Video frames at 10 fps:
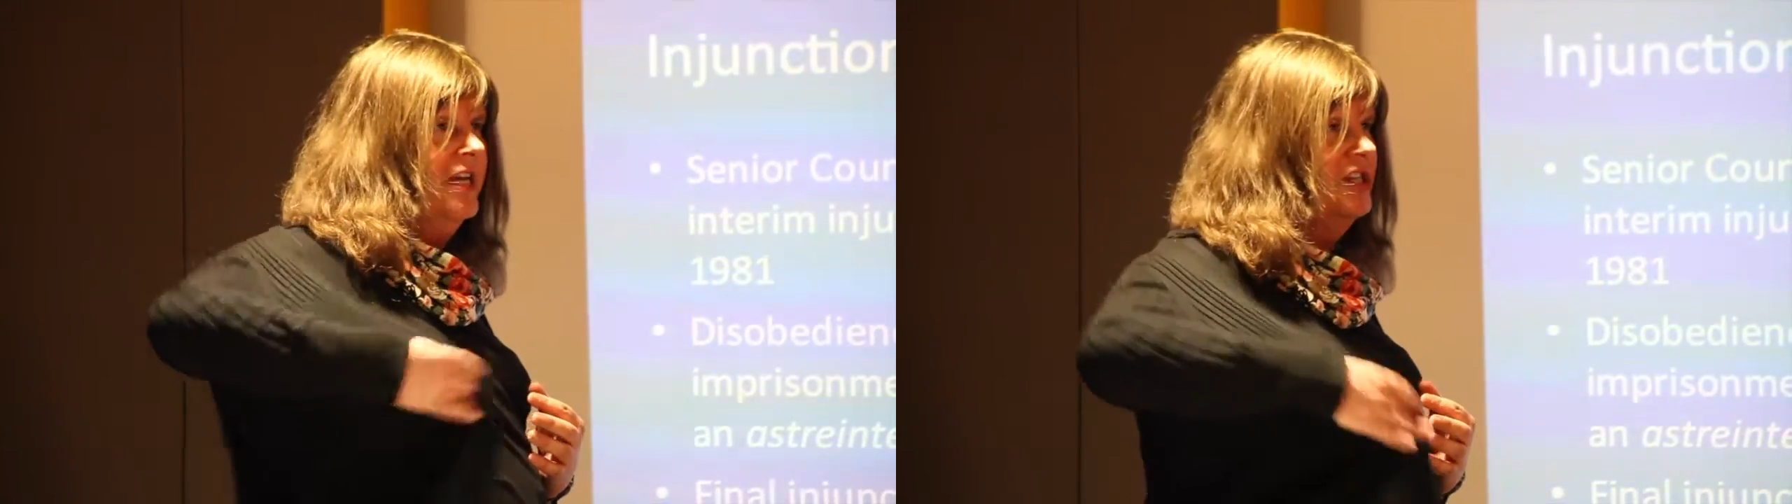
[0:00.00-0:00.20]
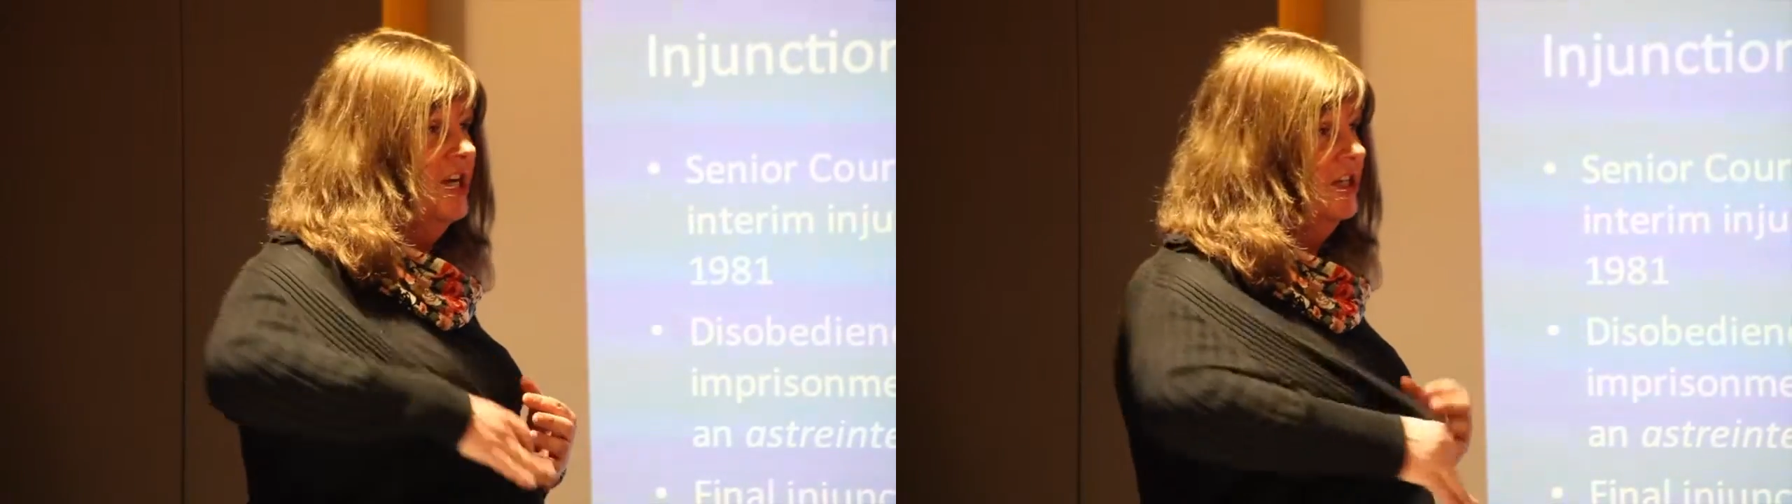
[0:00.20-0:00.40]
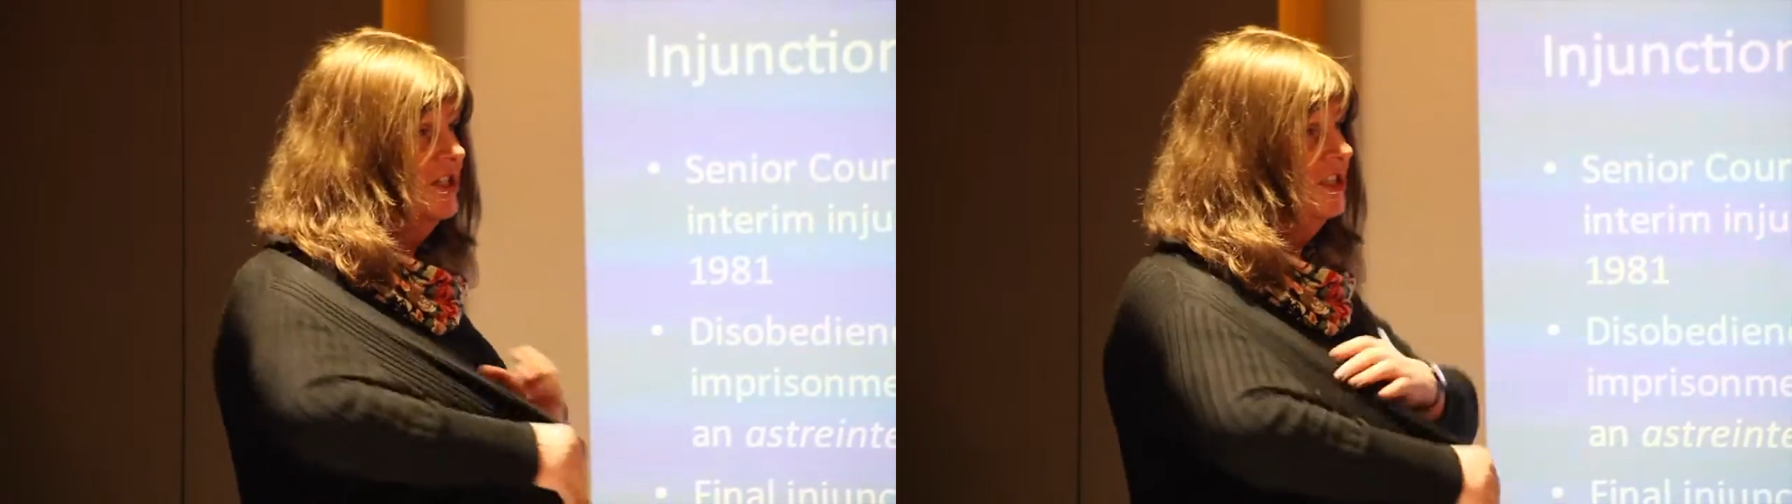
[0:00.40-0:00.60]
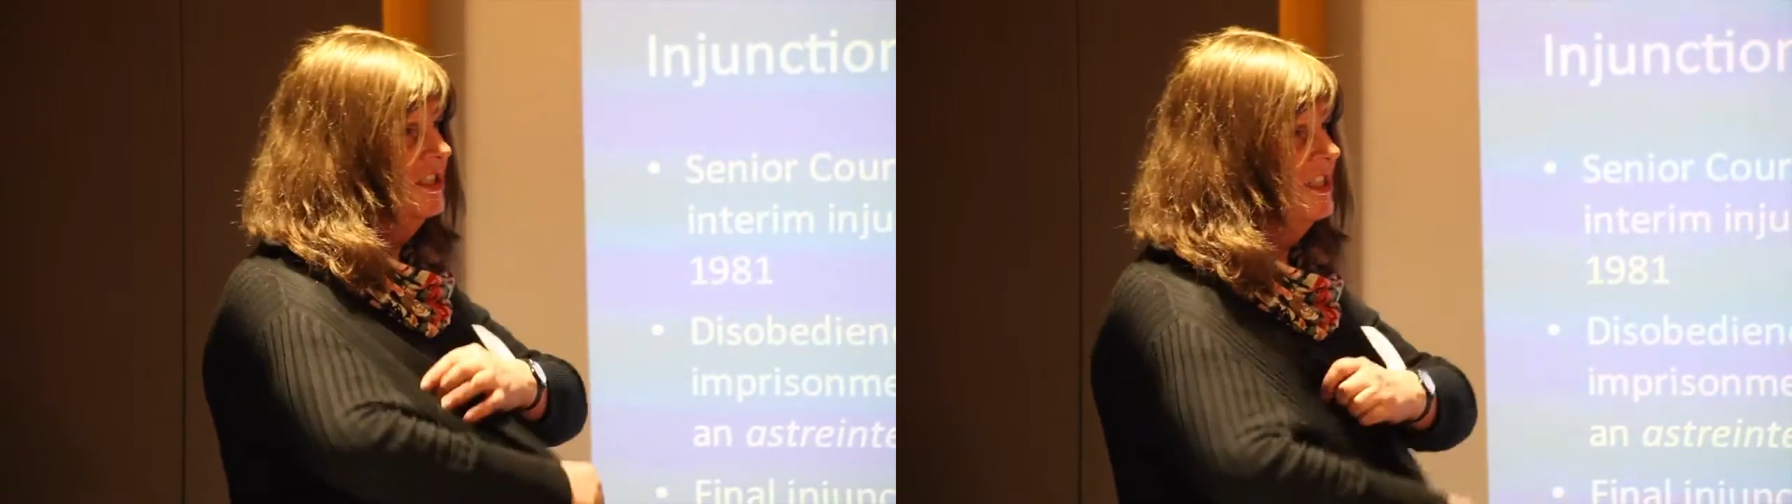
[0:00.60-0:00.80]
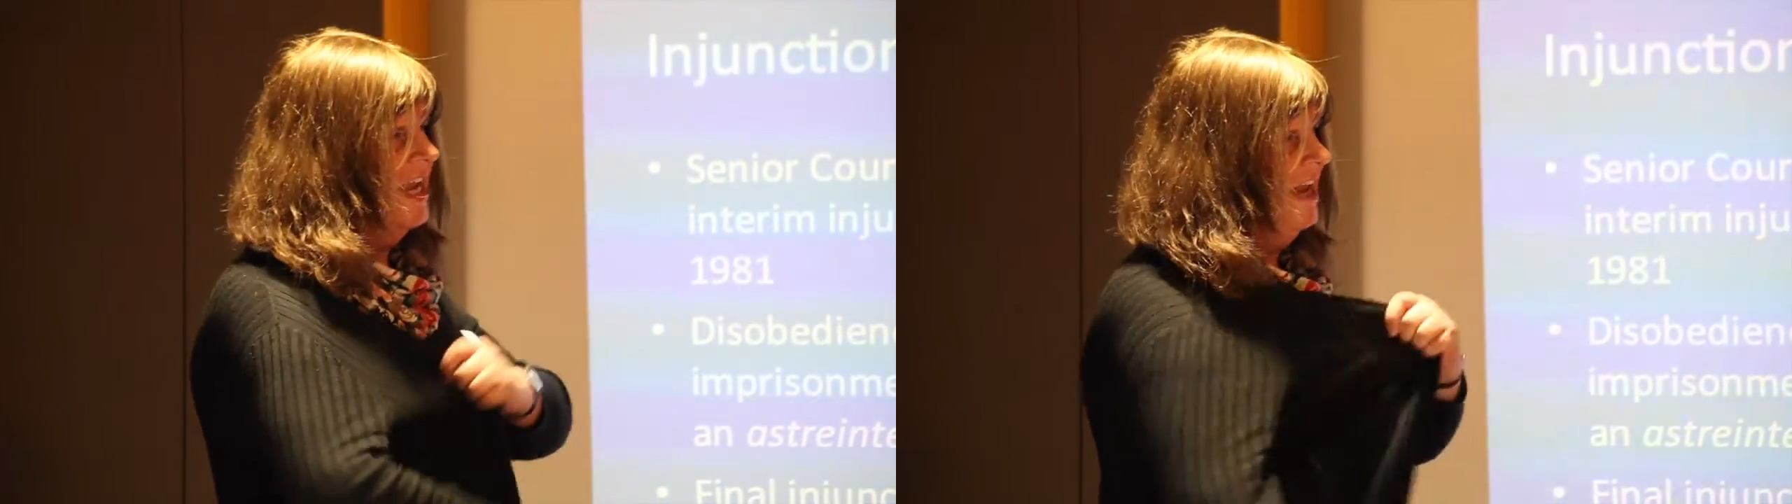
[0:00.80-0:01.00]

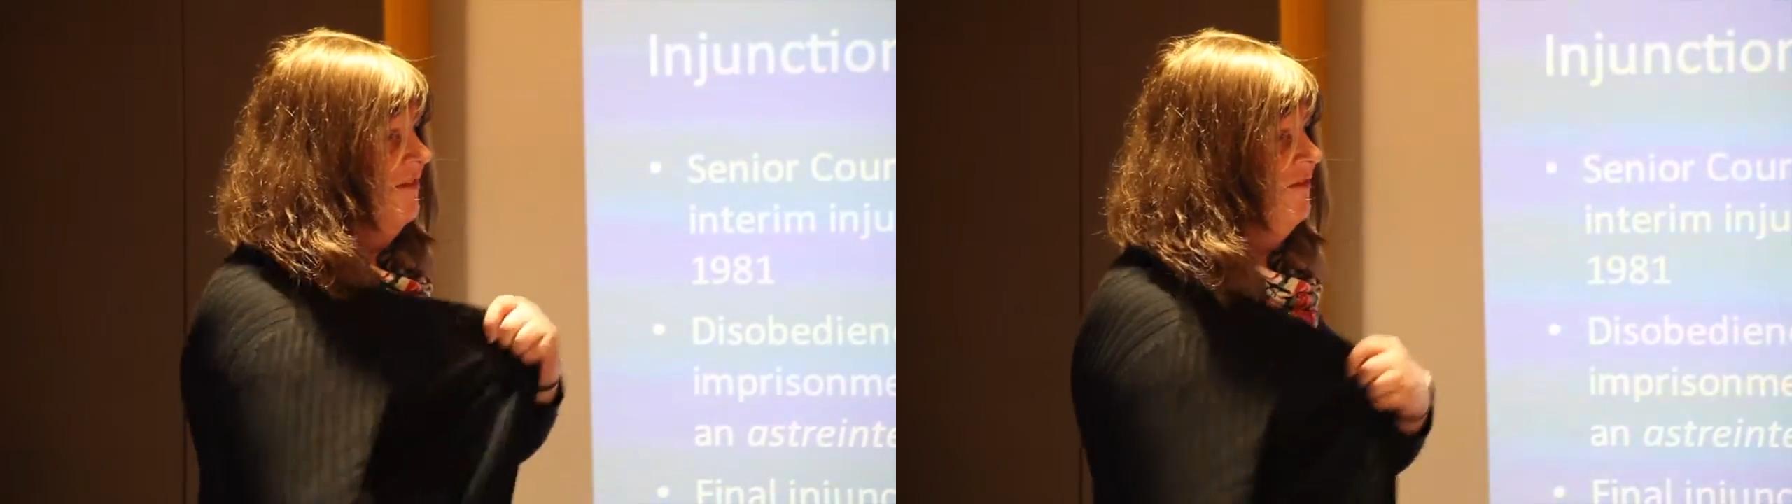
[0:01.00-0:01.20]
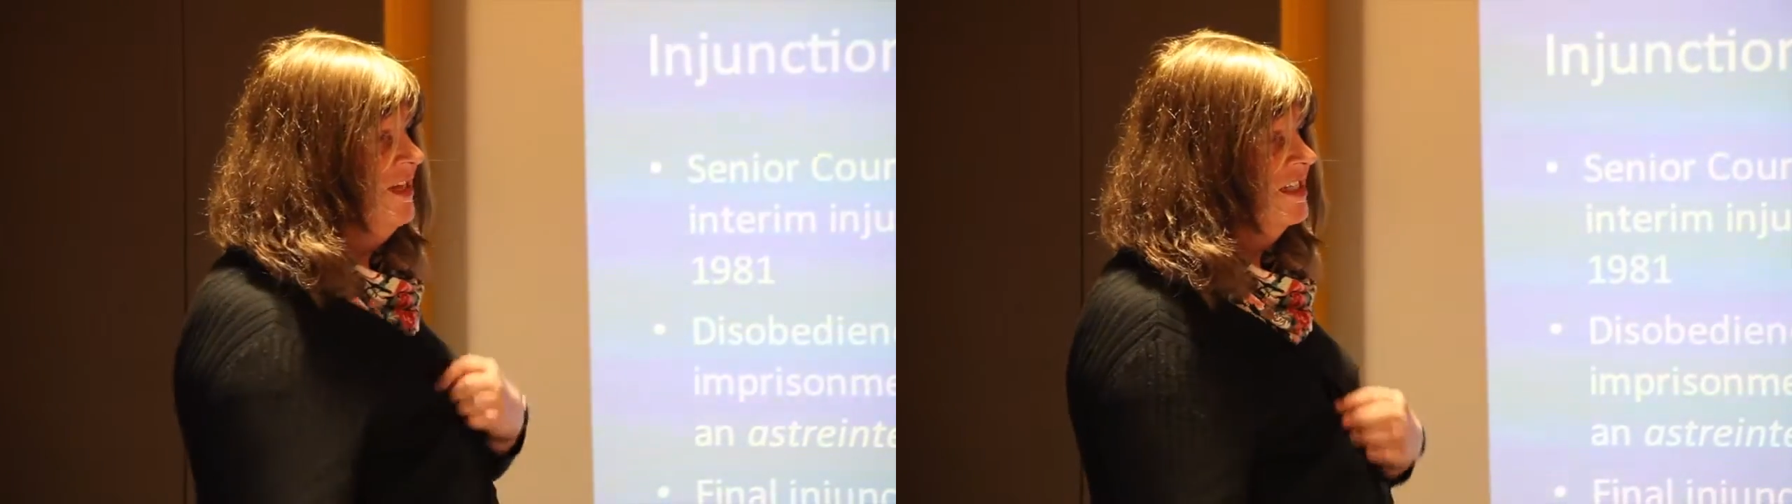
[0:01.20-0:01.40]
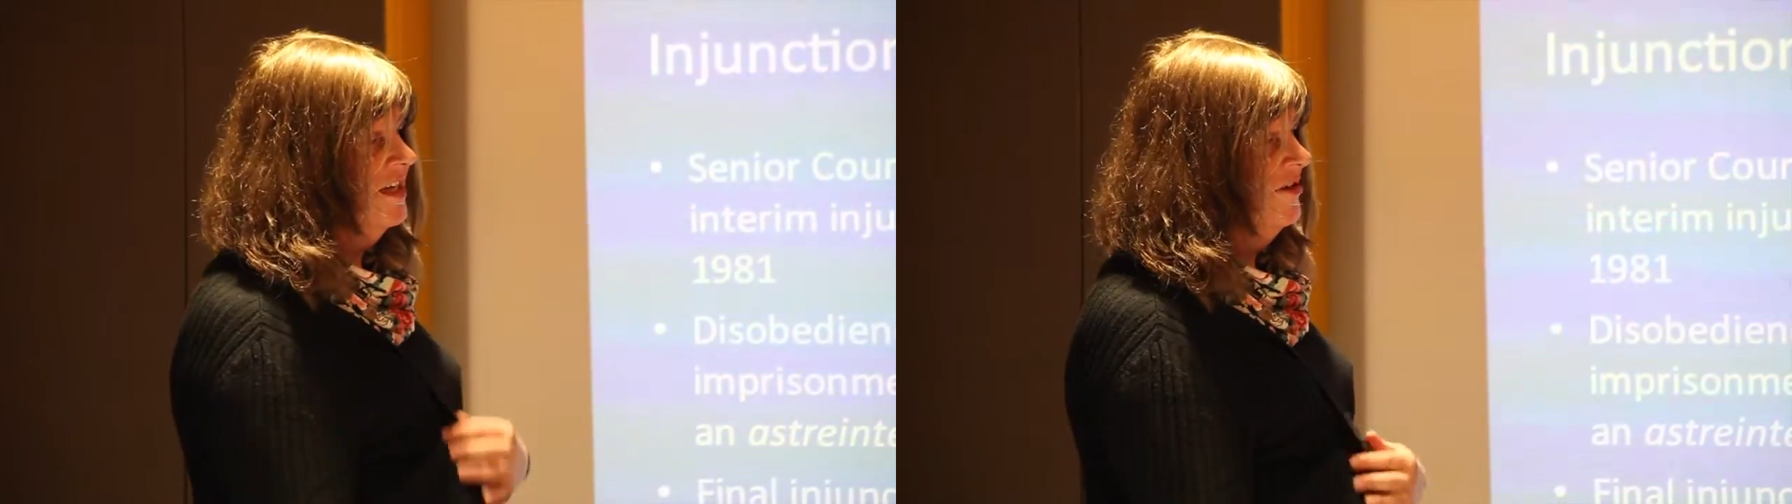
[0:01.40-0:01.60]
injunctions in this